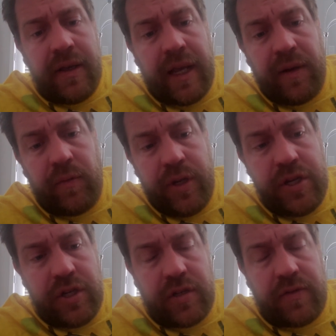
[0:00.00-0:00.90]
And we
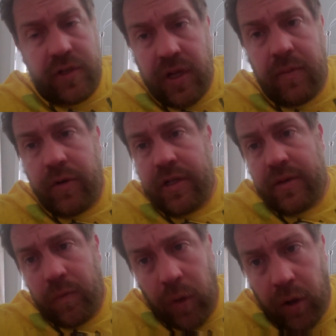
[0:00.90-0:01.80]
just, for some
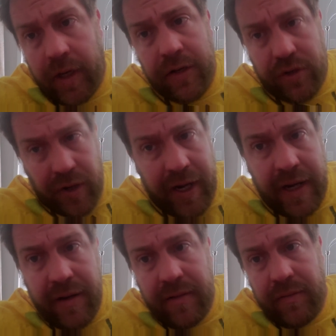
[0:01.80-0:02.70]
reason, work and
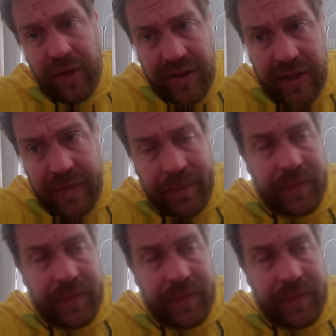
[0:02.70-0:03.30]
trade with it.